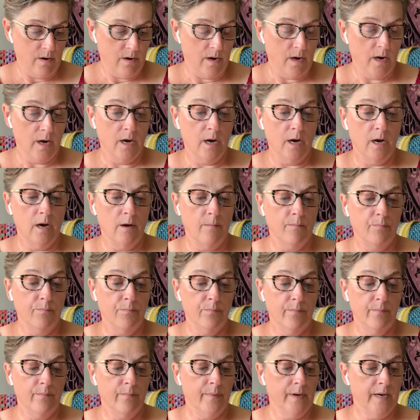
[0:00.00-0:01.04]
um,
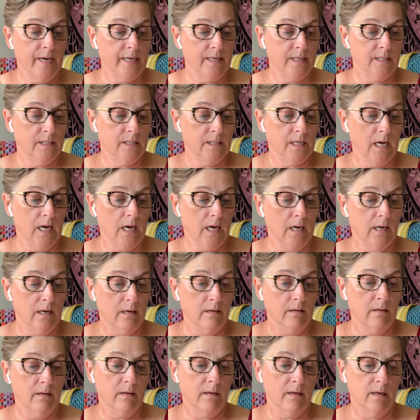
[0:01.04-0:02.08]
but uh,
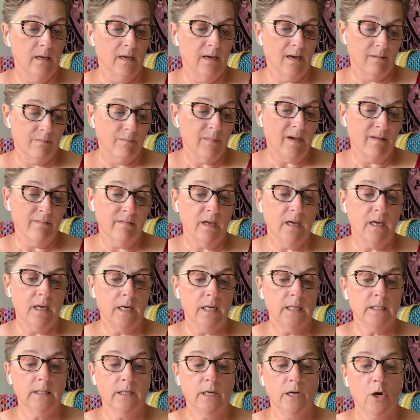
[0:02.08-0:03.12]
I think it
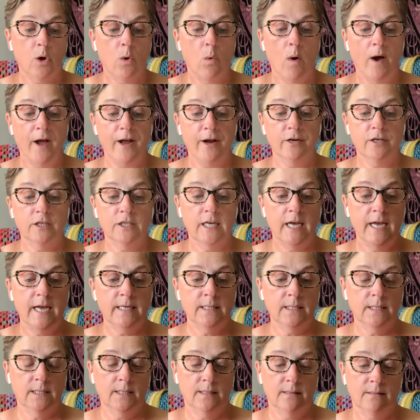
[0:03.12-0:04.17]
is an acquired
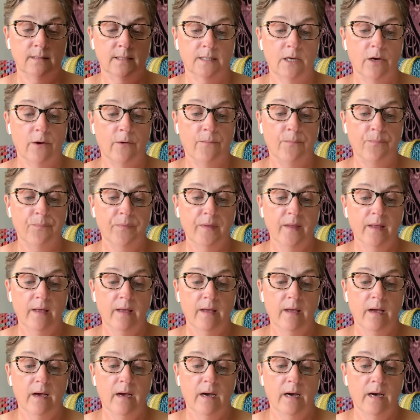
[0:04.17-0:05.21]
taste. So
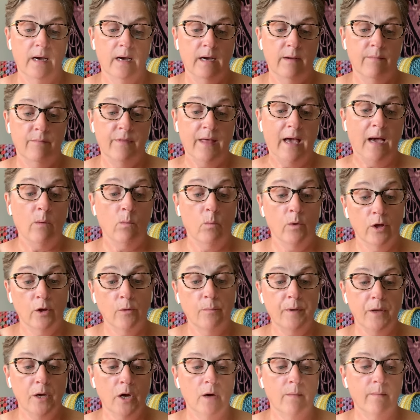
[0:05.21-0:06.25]
um, that will
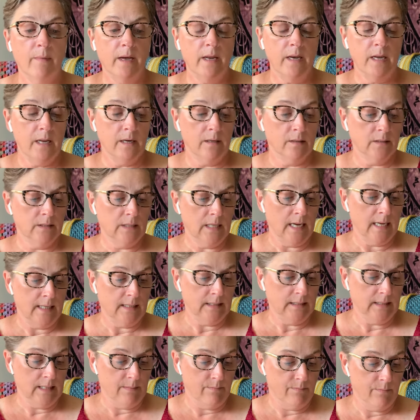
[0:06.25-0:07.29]
be on my needles at
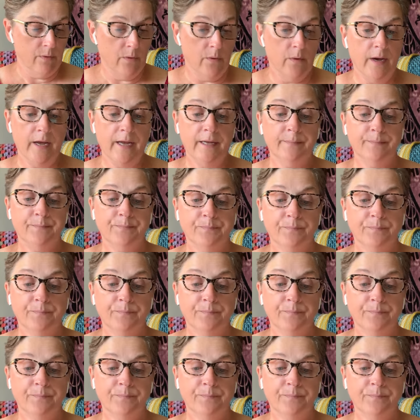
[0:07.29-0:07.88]
some point.